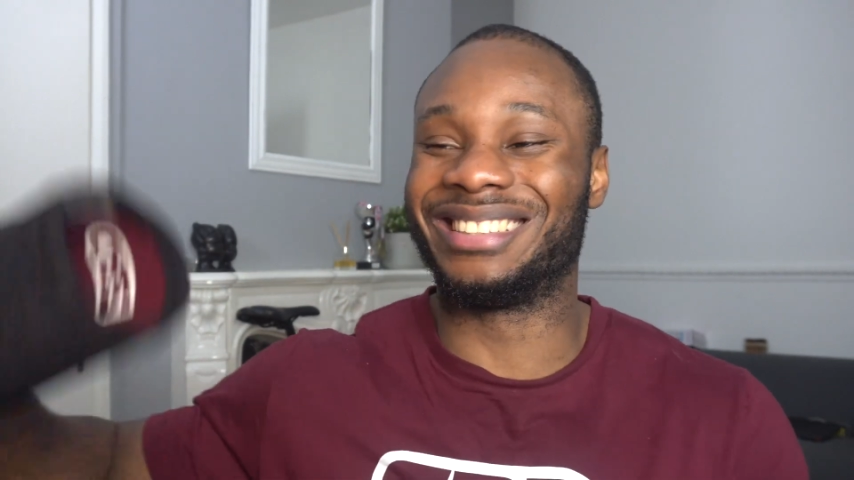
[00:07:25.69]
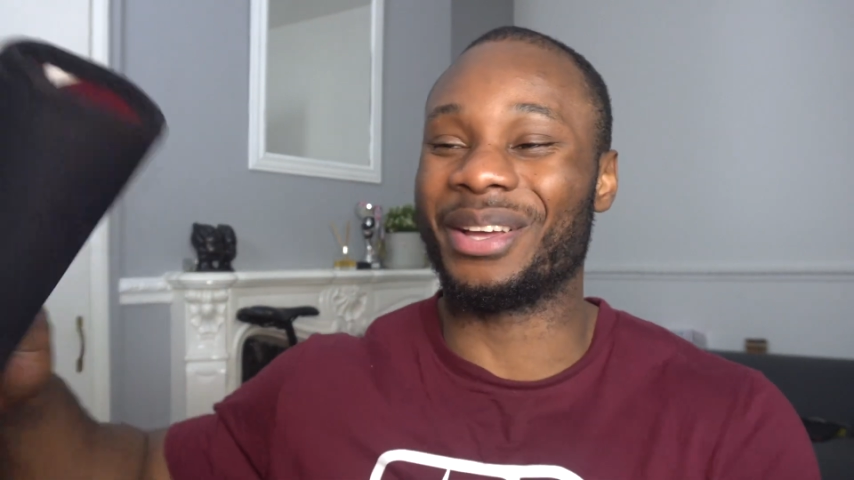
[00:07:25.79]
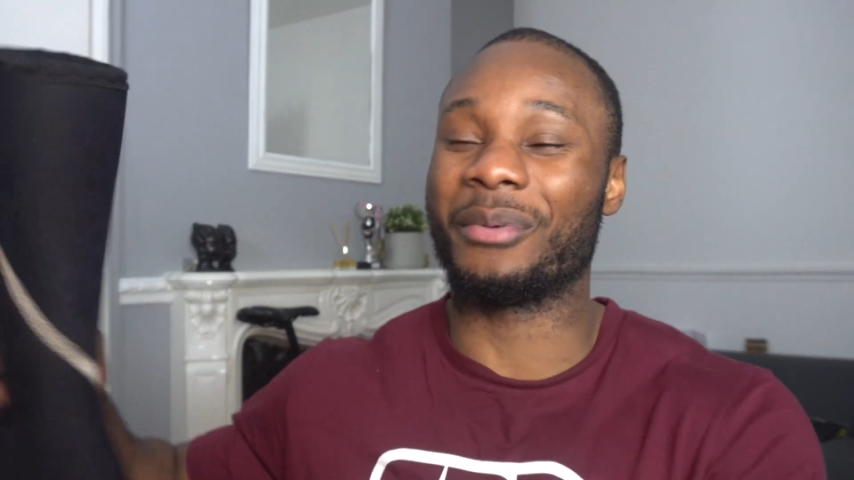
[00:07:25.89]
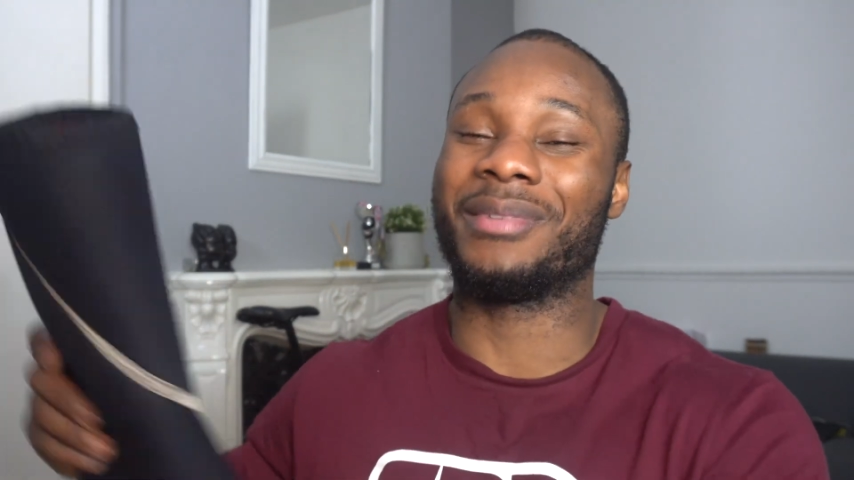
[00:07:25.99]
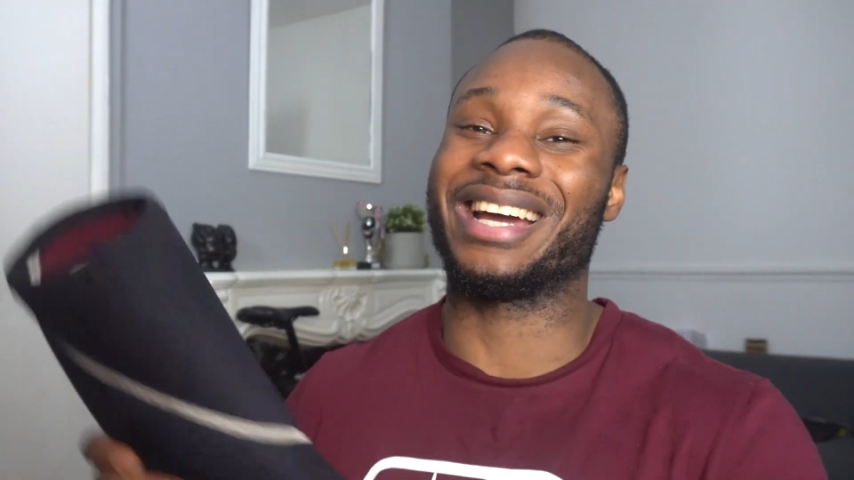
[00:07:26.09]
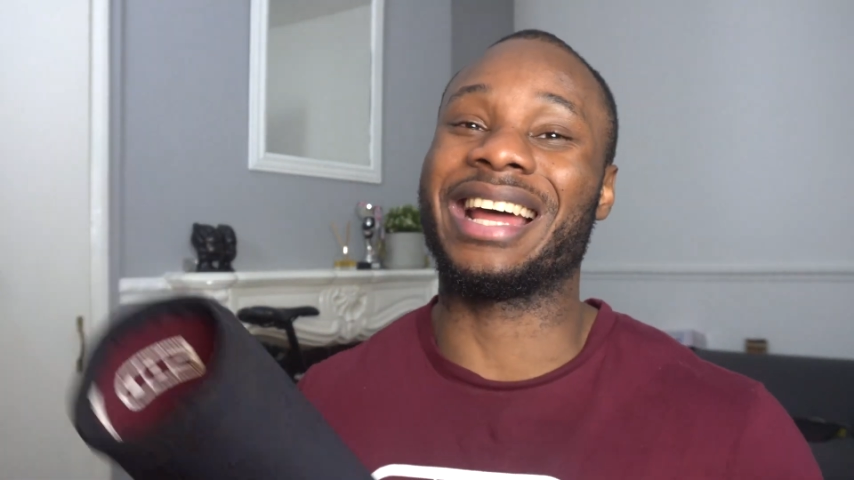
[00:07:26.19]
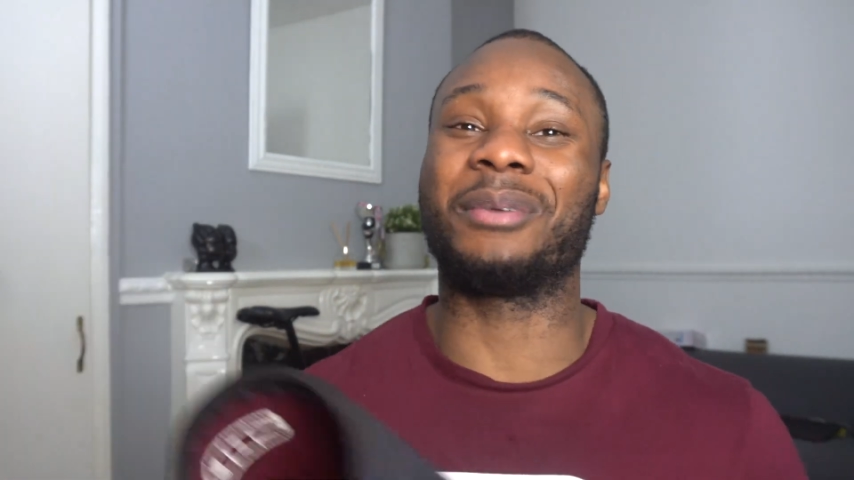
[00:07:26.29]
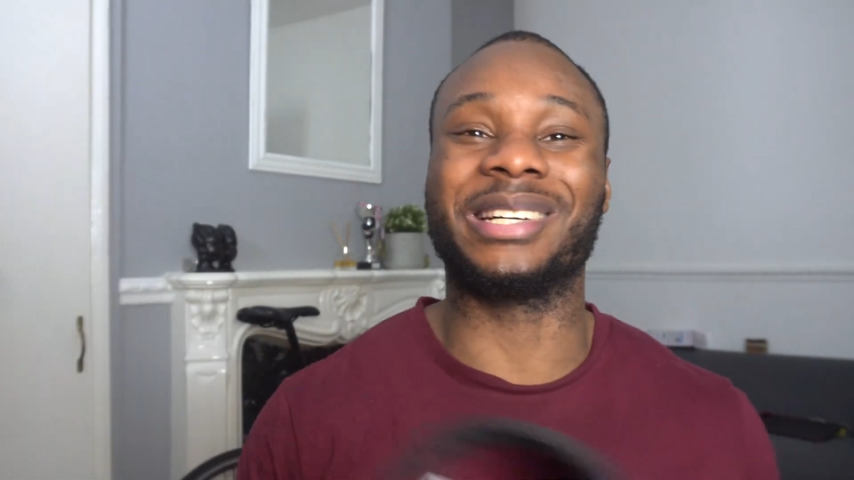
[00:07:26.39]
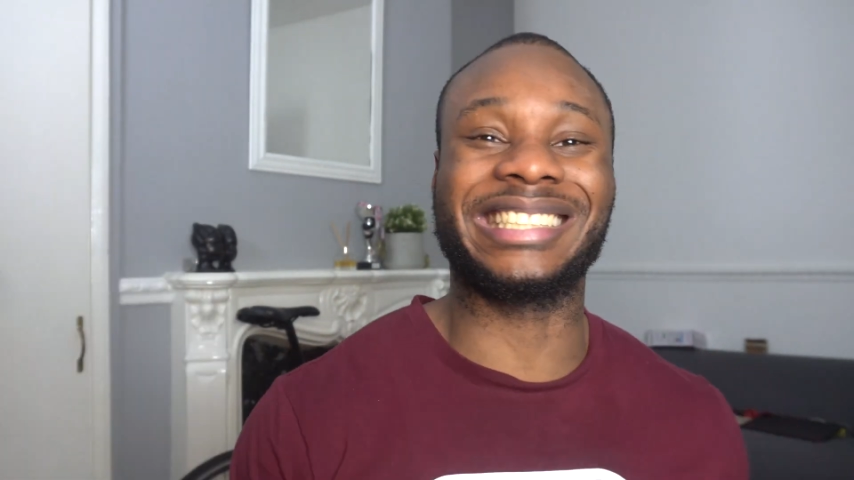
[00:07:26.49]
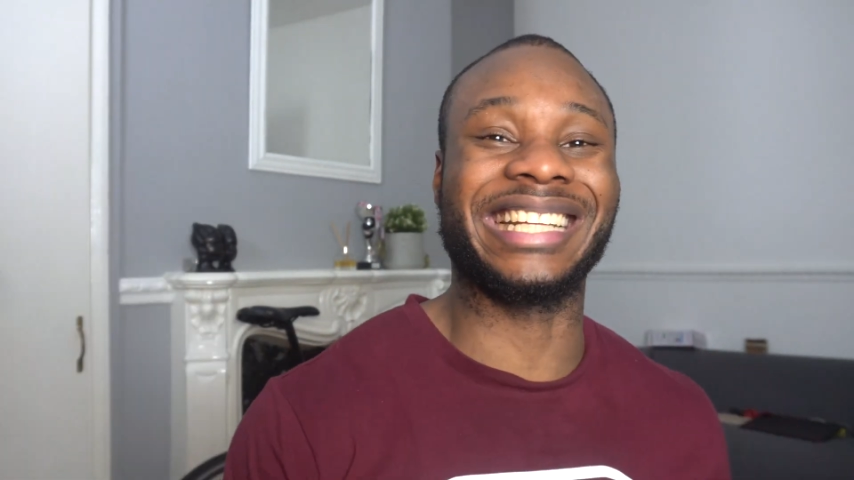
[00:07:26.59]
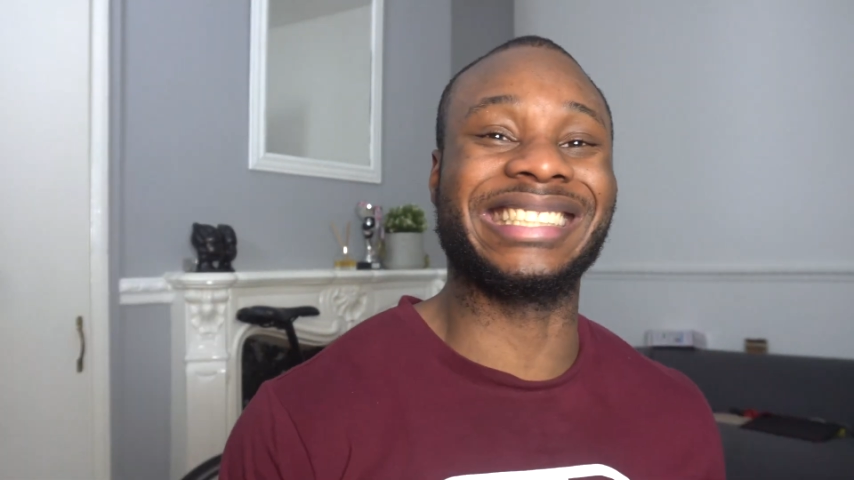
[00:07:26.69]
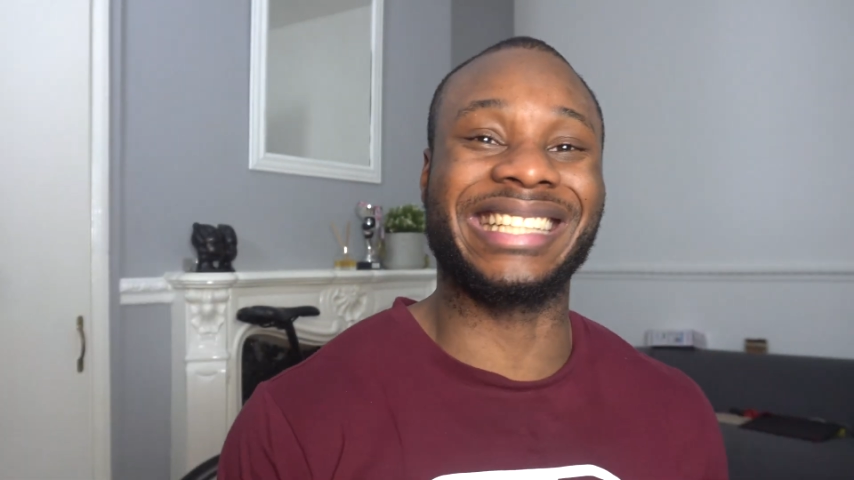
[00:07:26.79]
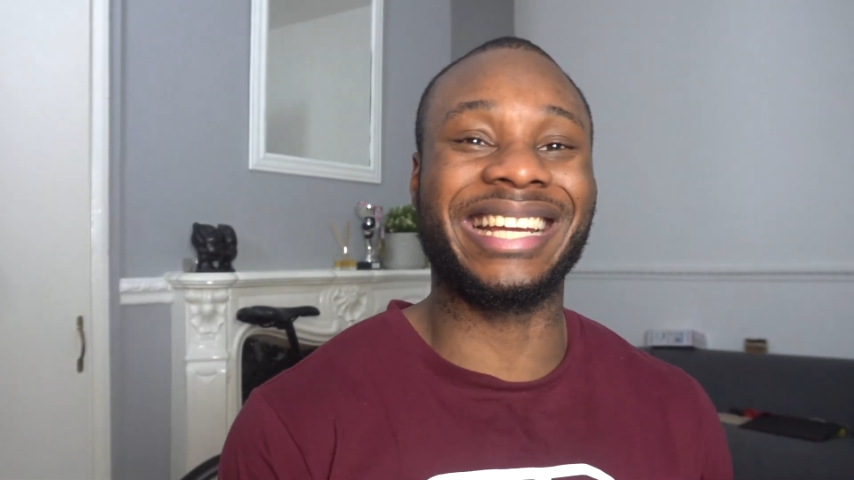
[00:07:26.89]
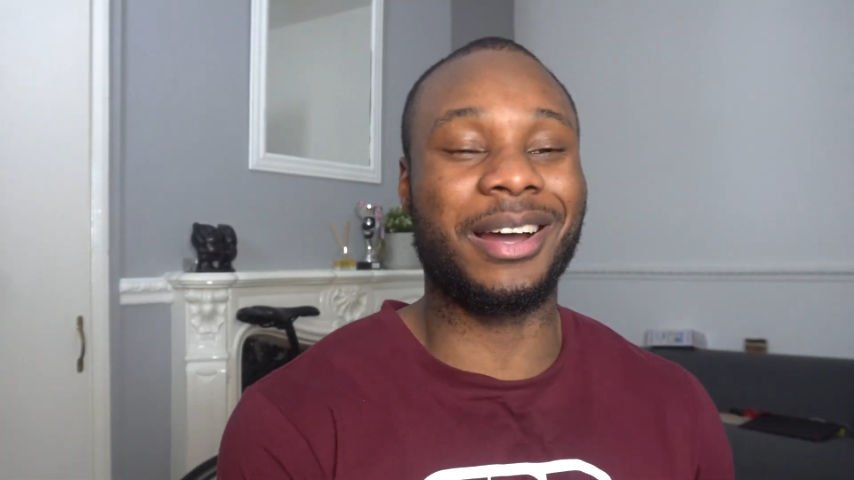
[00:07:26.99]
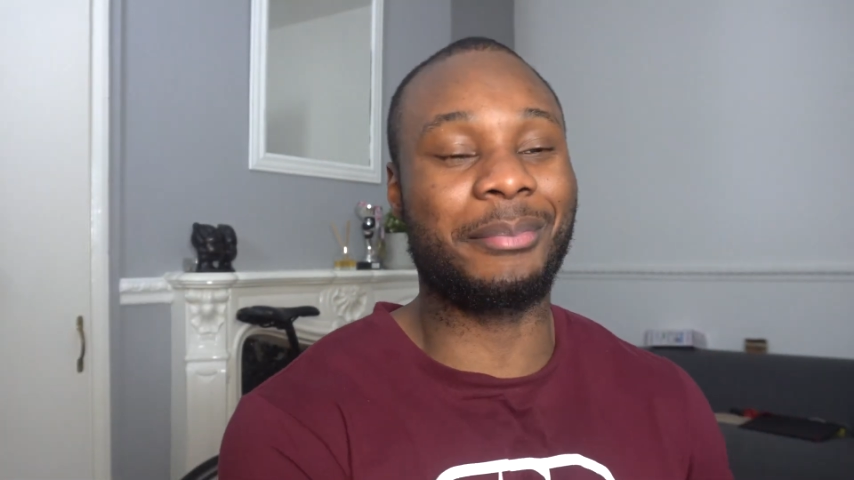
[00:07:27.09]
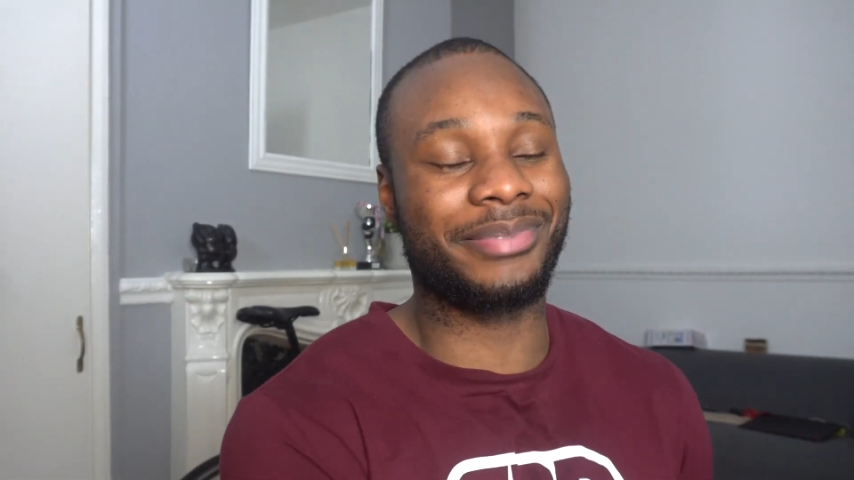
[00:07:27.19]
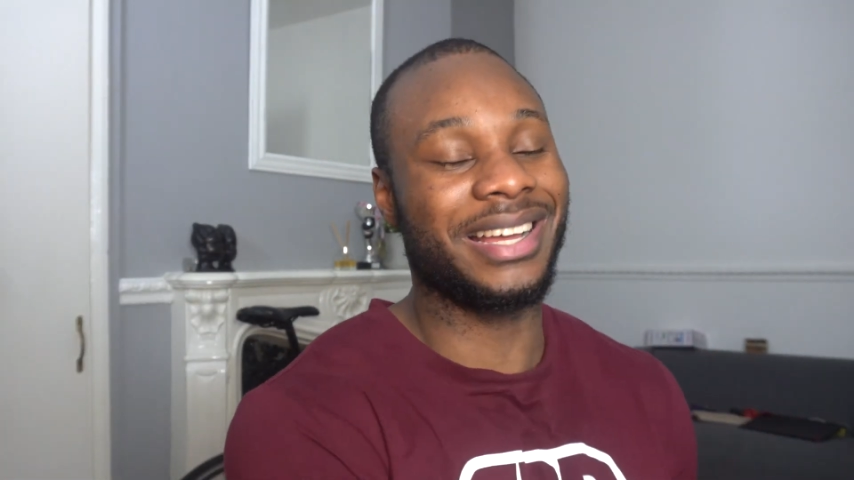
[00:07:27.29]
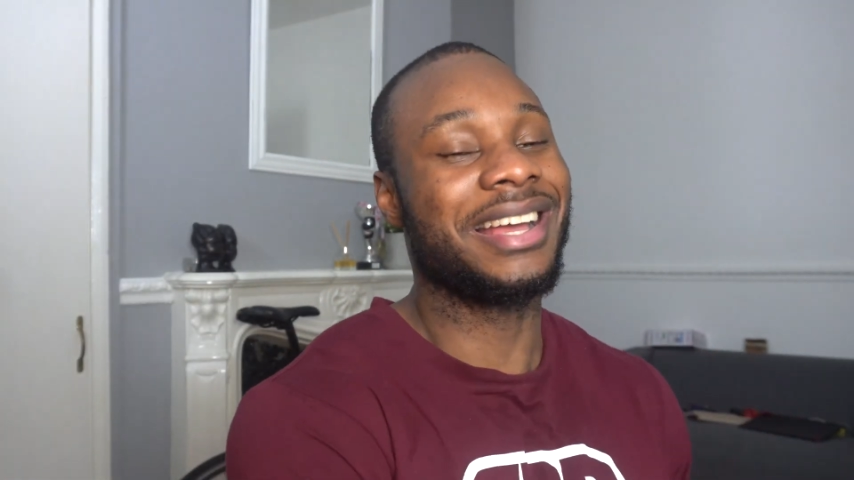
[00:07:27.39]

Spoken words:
don't mind how much they stink up,